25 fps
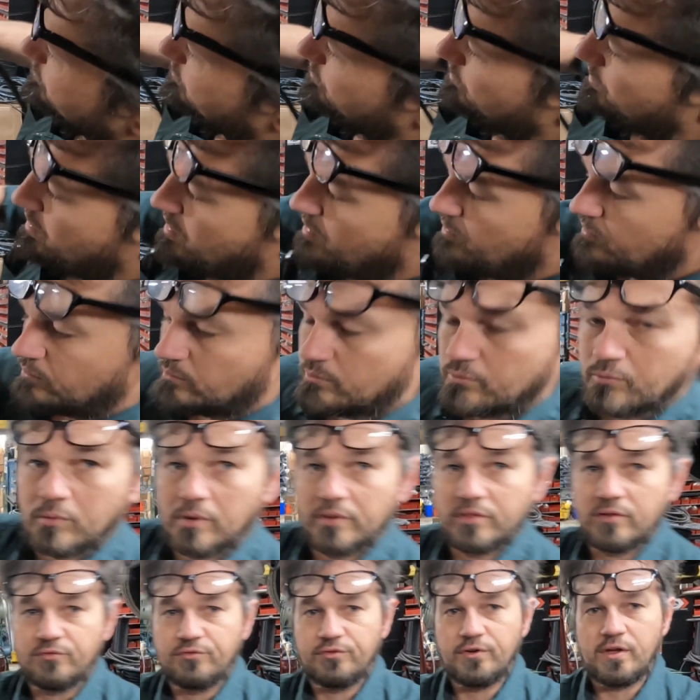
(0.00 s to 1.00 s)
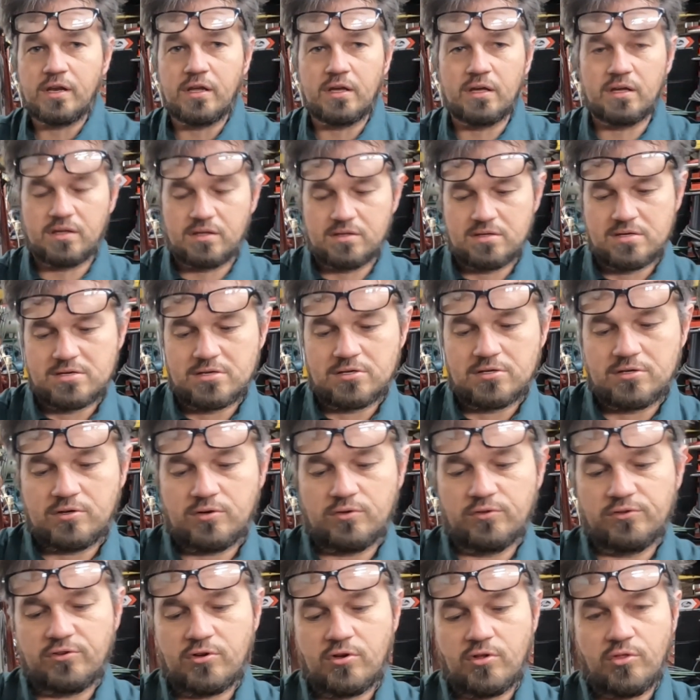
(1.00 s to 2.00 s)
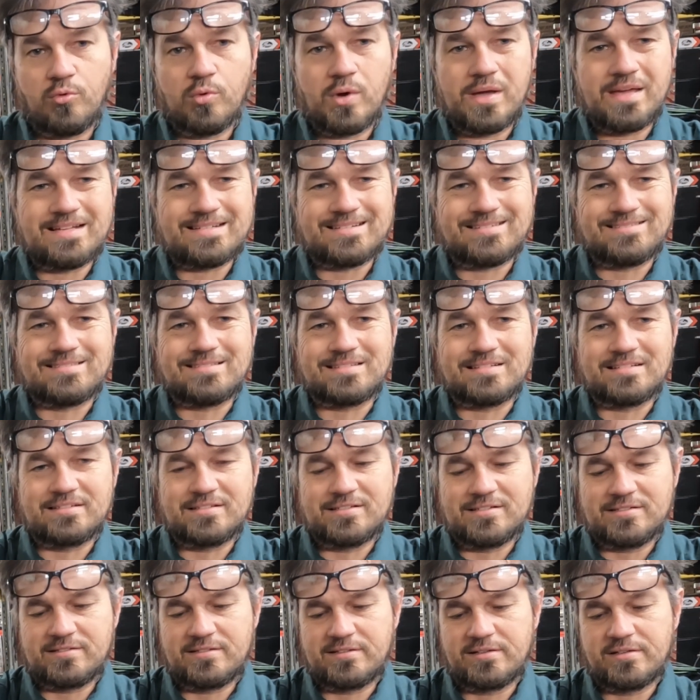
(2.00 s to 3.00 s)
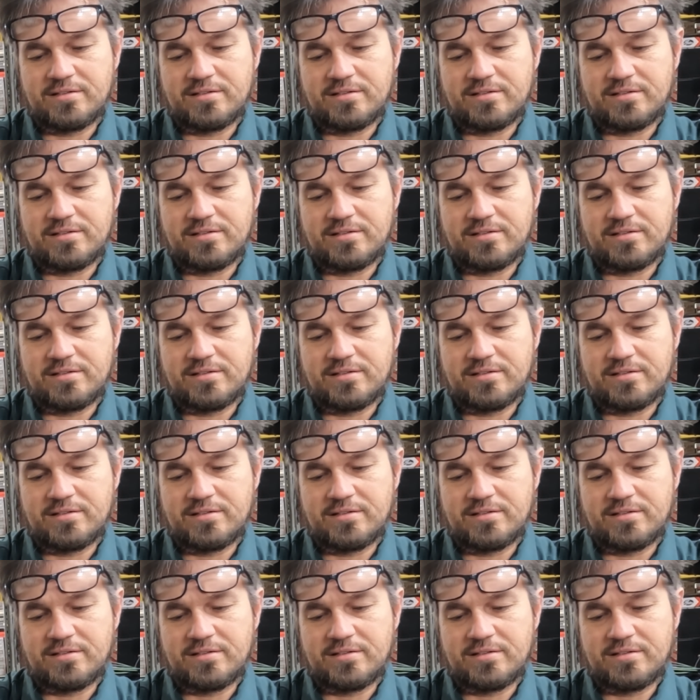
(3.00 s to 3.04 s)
that when the fitting goes all the way on,